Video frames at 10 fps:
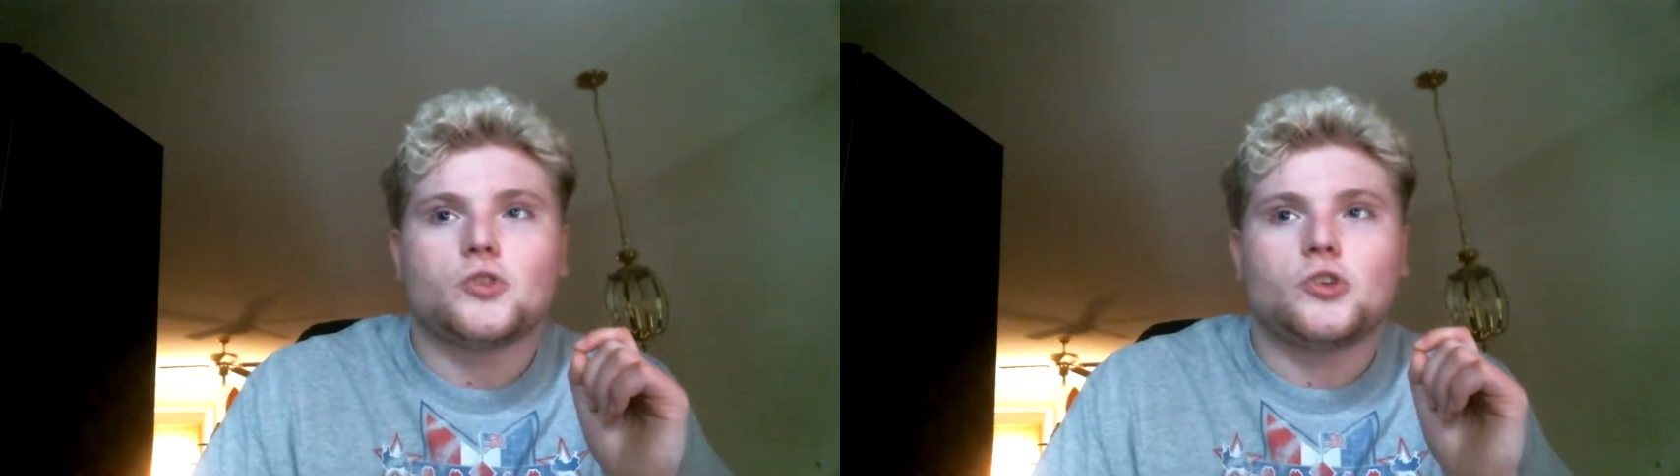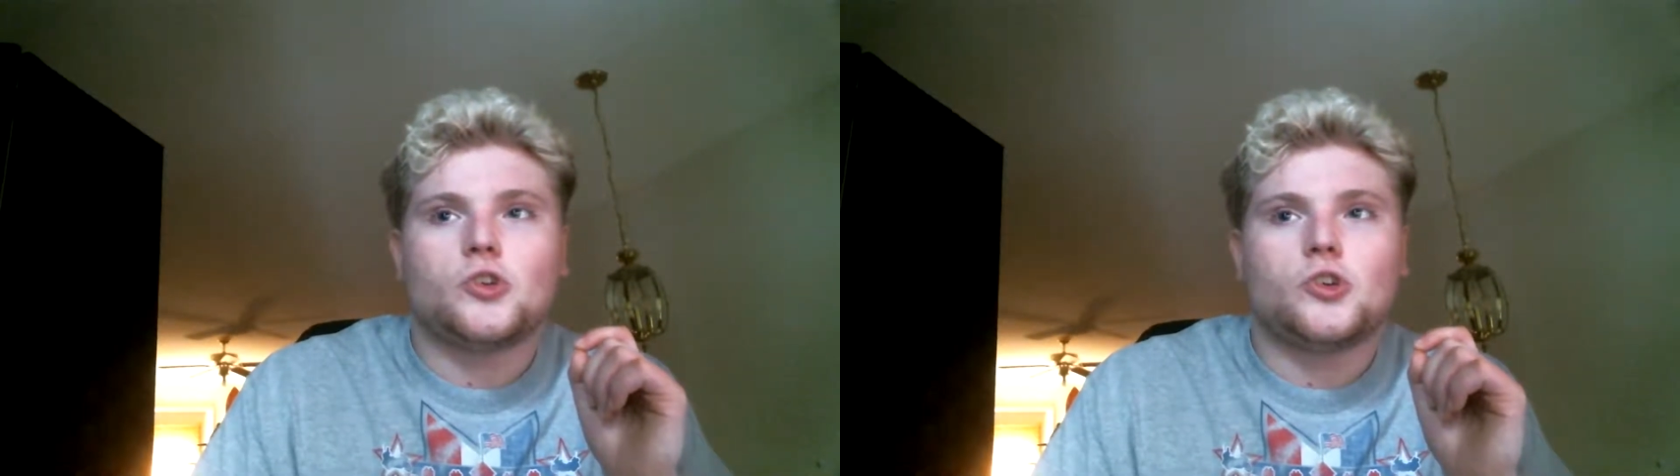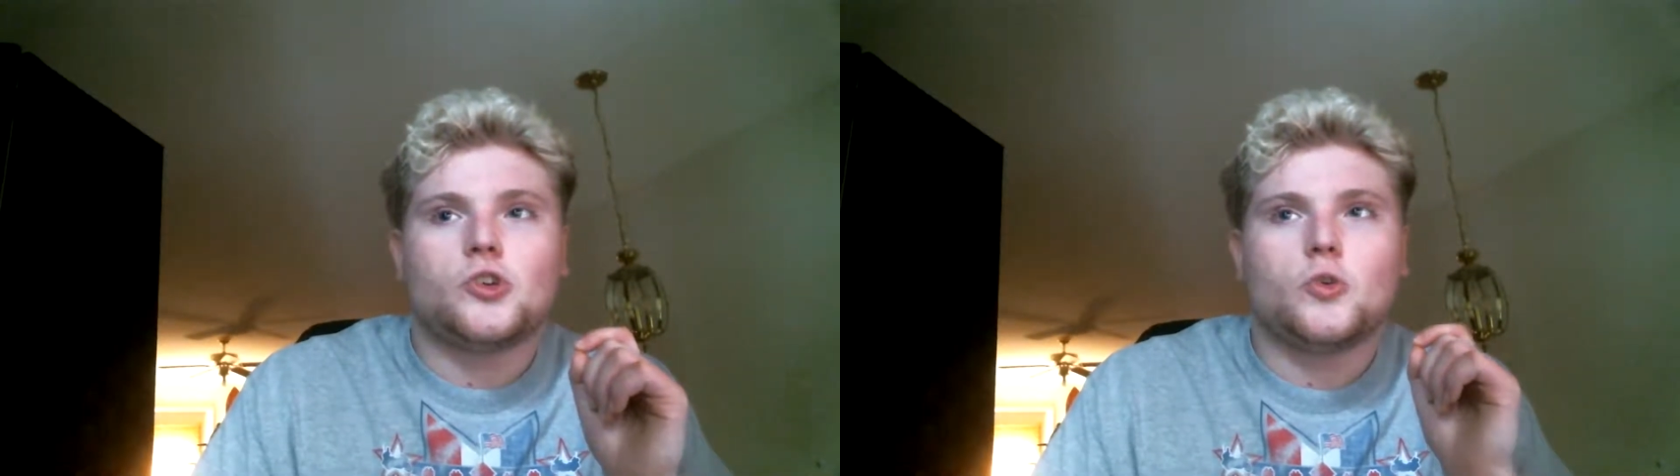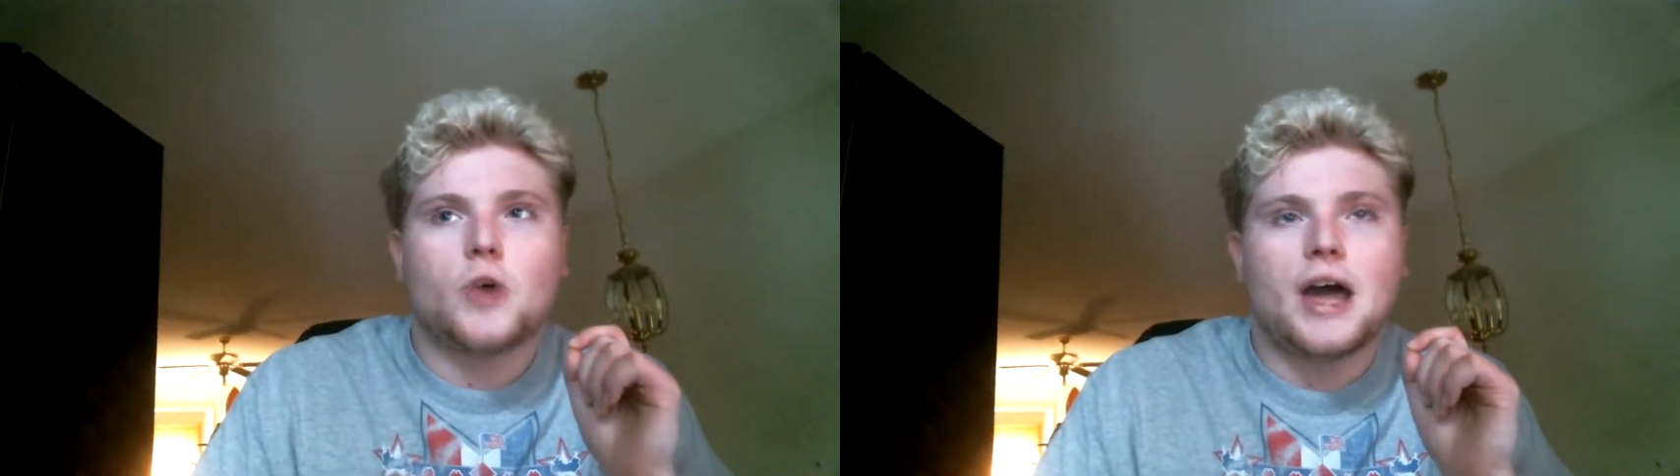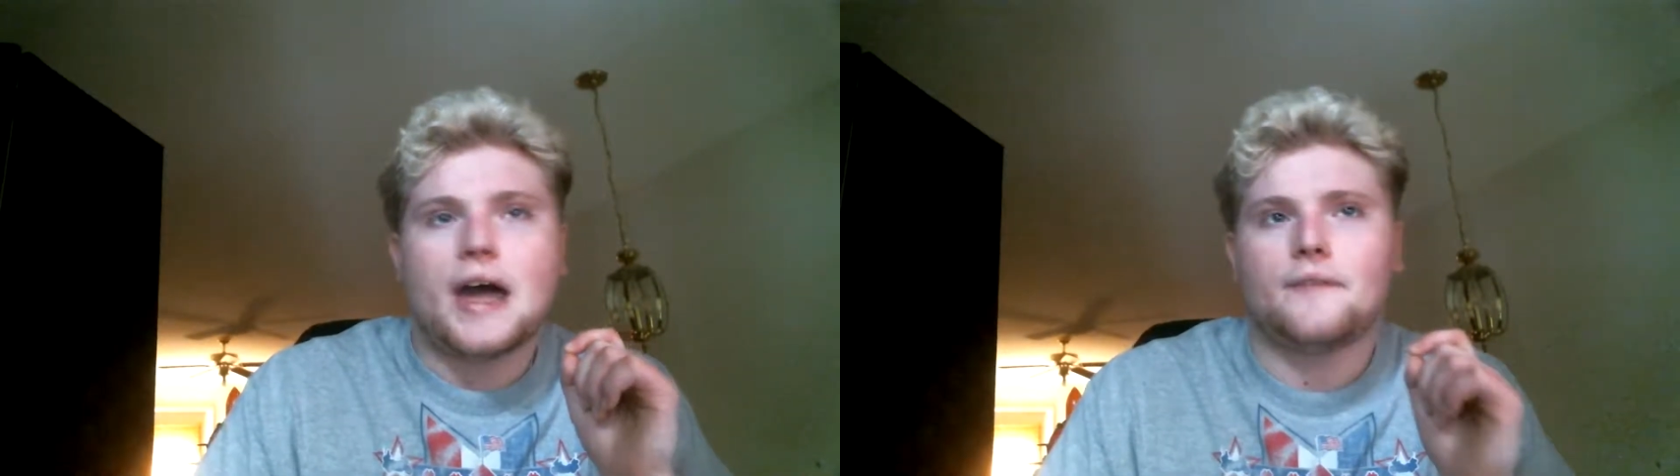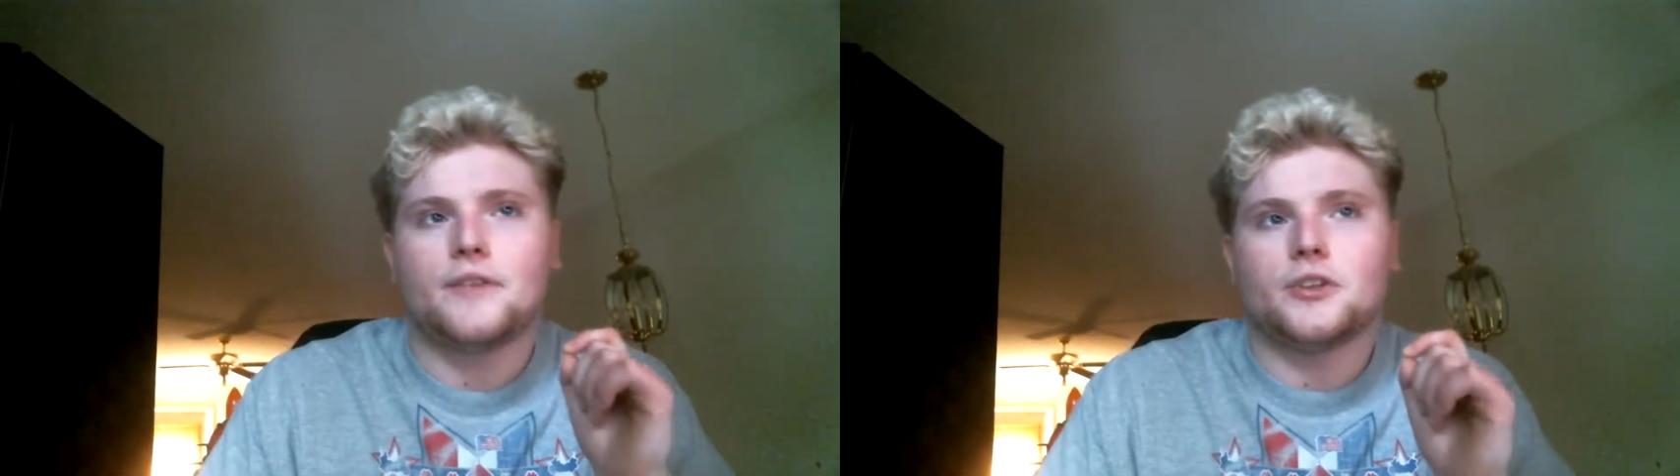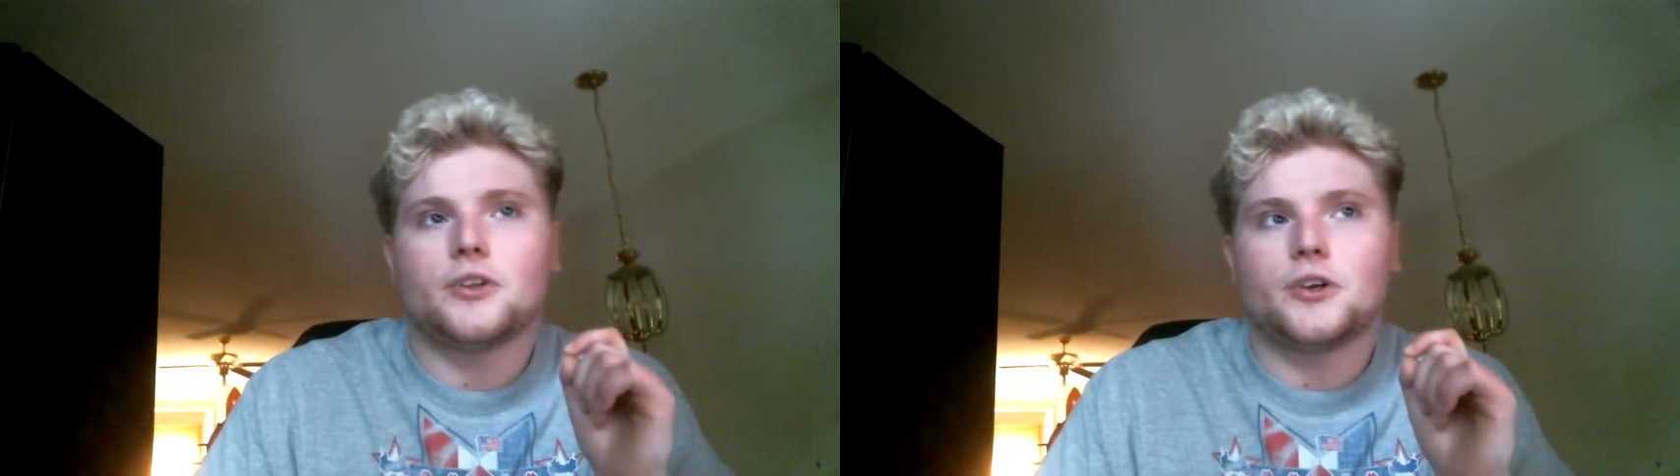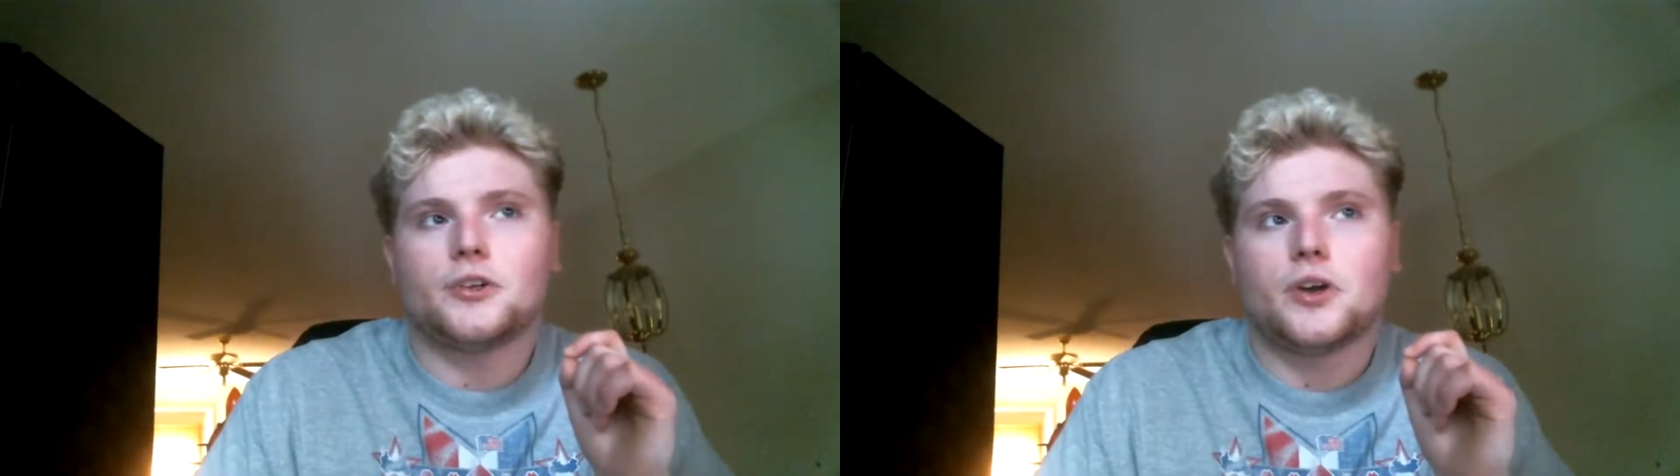you haven't
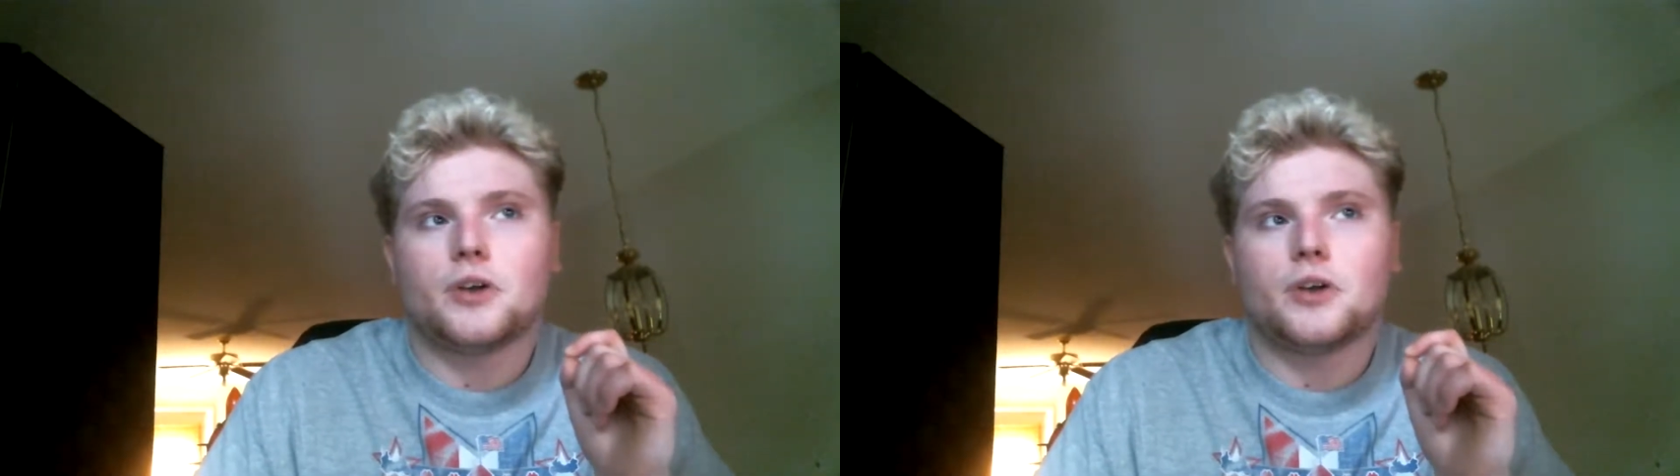learned.